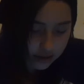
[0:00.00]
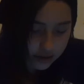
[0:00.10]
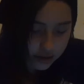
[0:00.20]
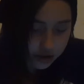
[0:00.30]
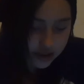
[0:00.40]

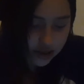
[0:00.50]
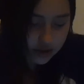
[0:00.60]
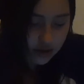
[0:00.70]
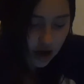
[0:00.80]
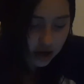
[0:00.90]
Do you still
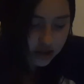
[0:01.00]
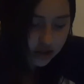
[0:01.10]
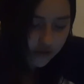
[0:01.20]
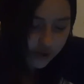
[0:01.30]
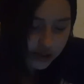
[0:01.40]
talk to your
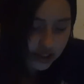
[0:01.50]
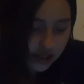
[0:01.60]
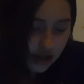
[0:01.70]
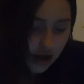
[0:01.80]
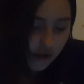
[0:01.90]
first
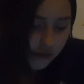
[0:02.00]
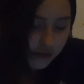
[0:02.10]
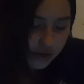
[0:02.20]
love?